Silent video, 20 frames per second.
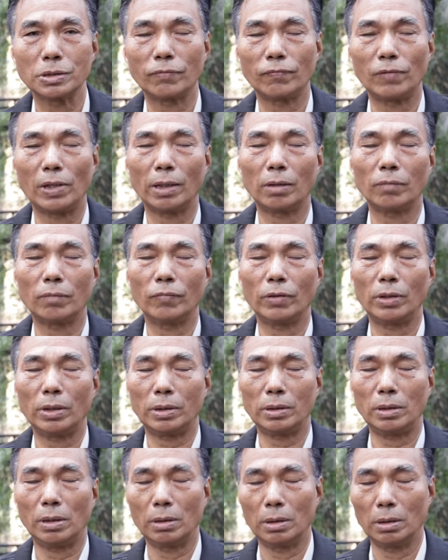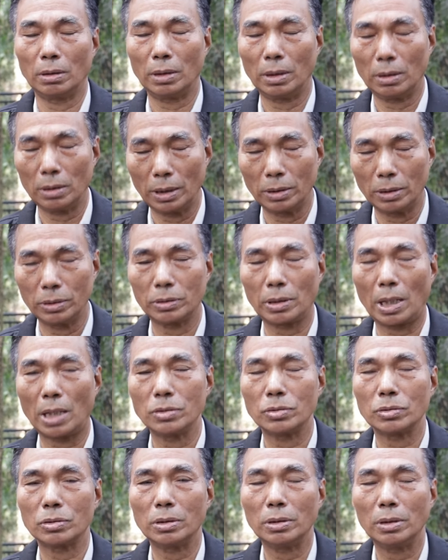of lack of health
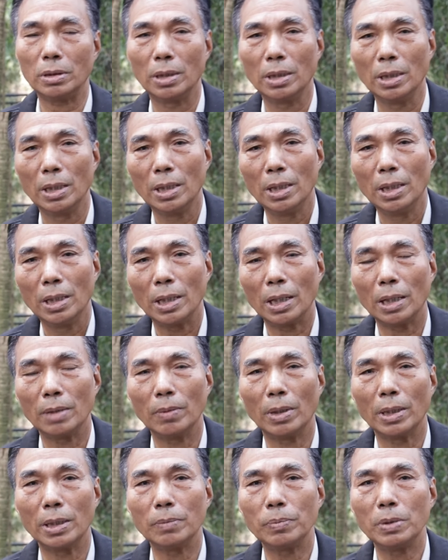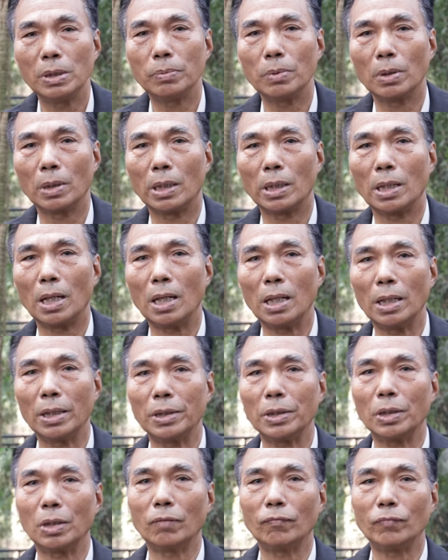education, and many people
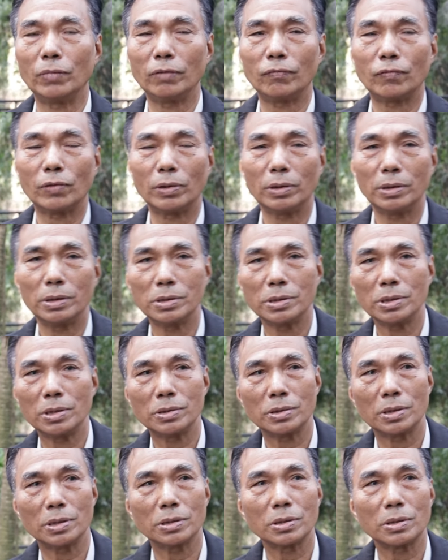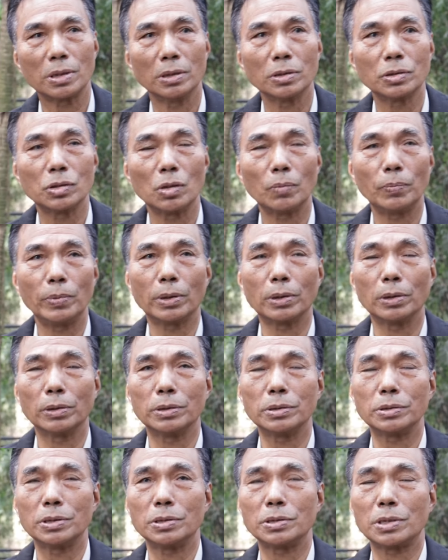die of different diseases, tropical
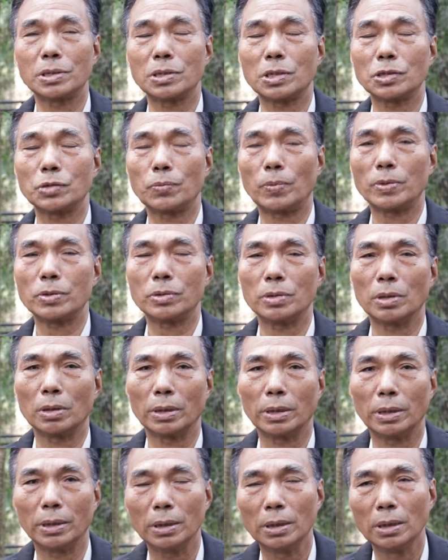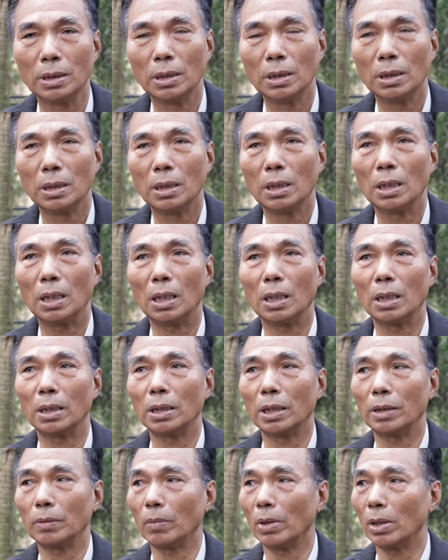diseases especially,
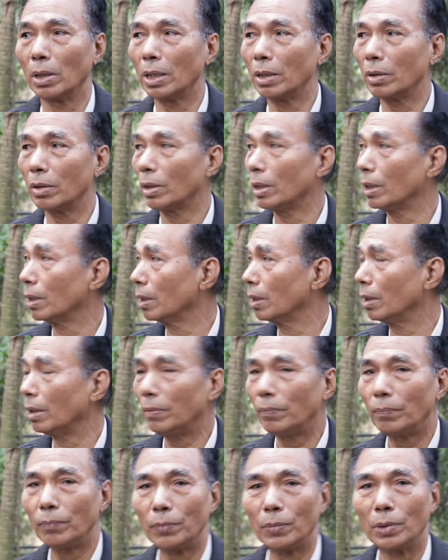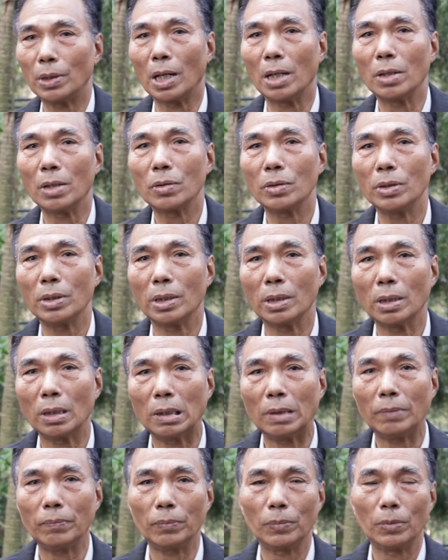like malaria,
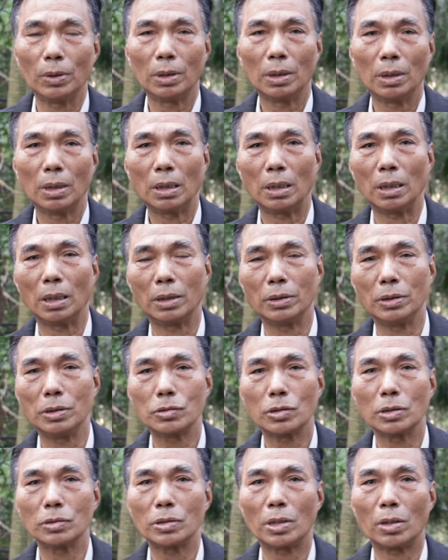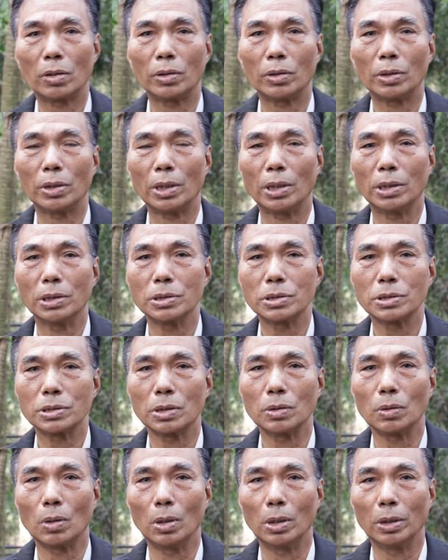diarrhea, dysentery, and
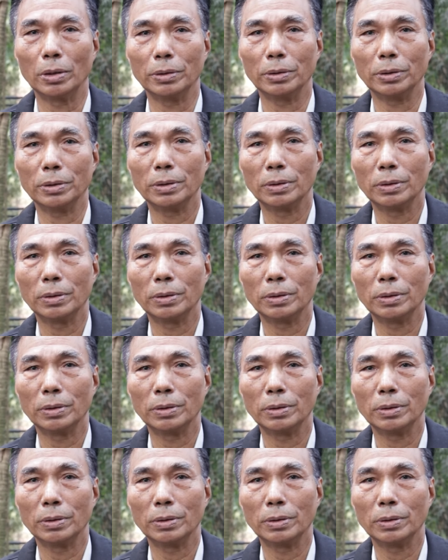so on.